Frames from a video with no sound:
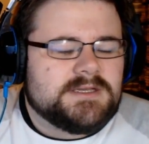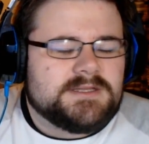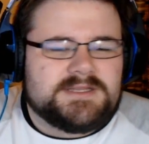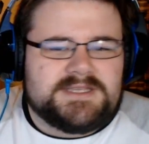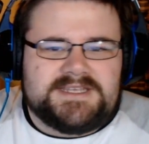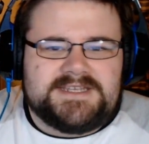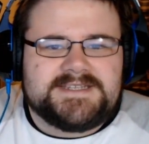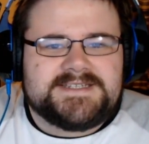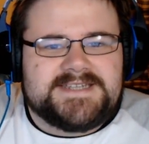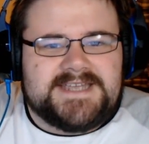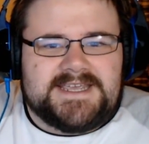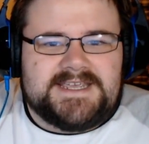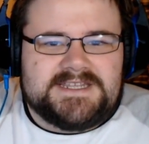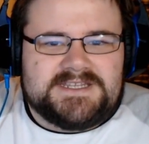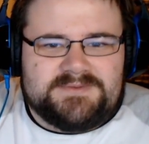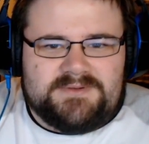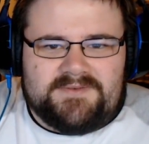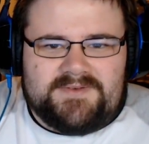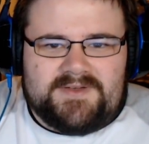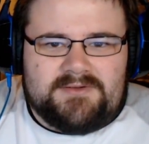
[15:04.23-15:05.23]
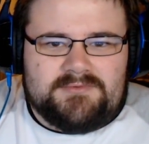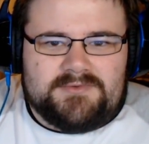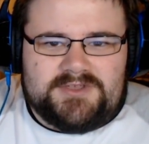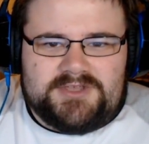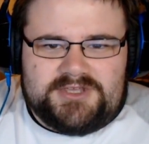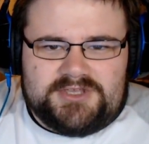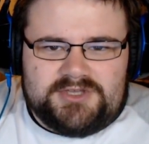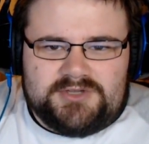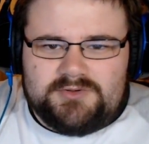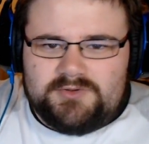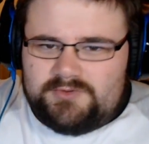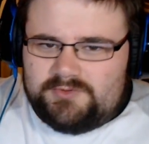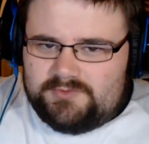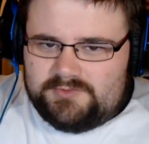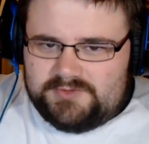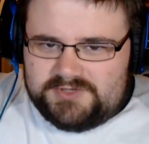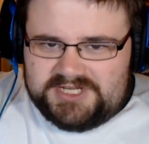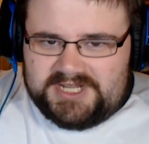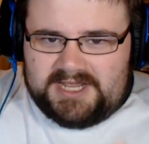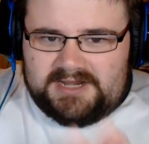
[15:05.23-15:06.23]
these days without
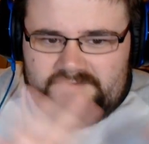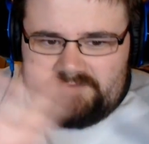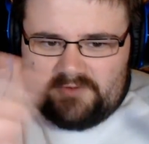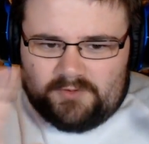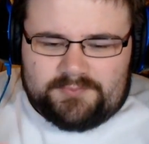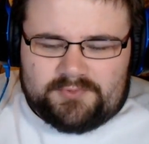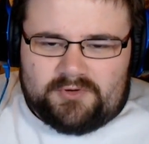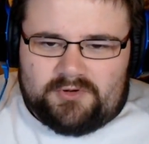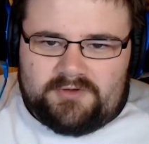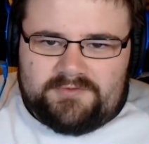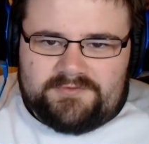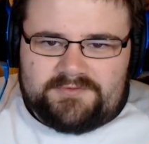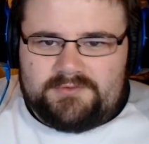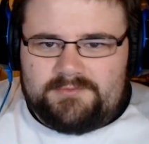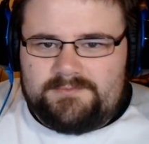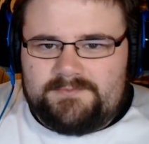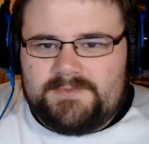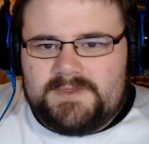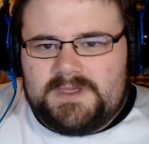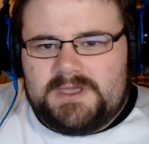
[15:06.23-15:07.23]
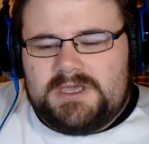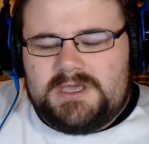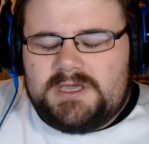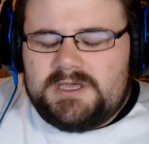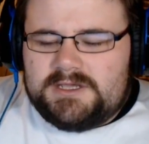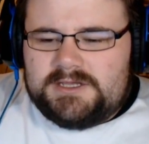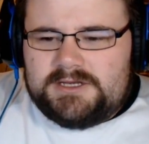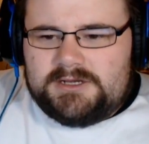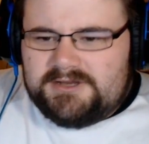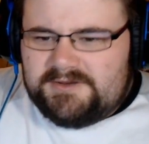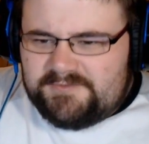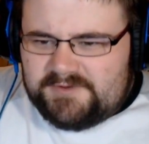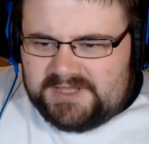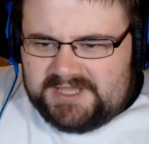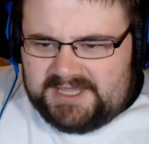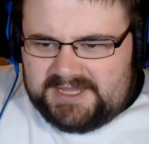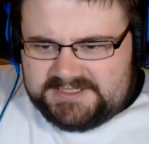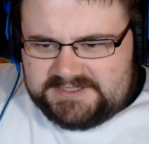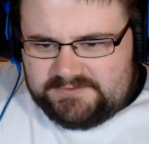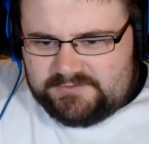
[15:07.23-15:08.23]
huge kind of uproar from, you know, different
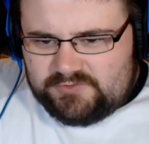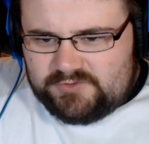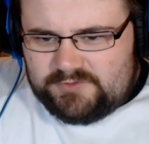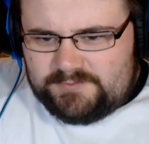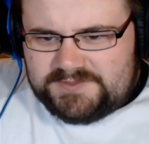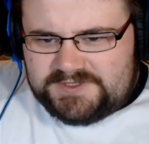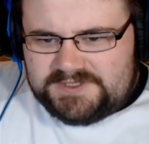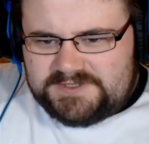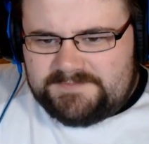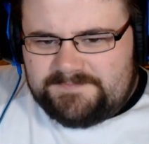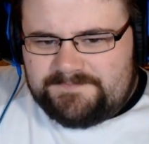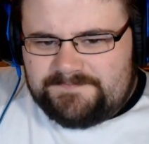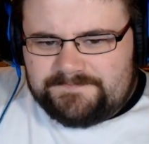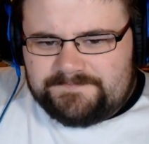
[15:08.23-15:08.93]
kinds of groups.